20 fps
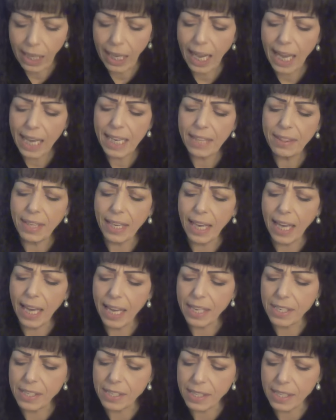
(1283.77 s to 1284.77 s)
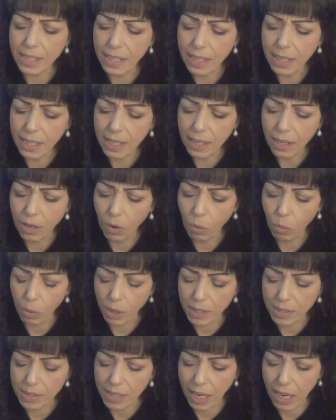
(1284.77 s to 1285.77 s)
And at the end,
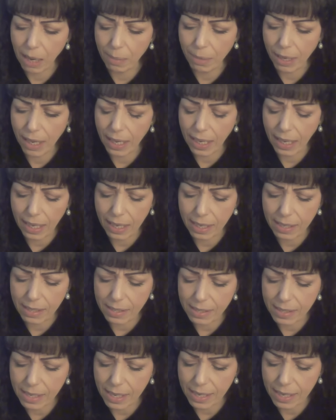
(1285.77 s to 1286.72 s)
what's coming is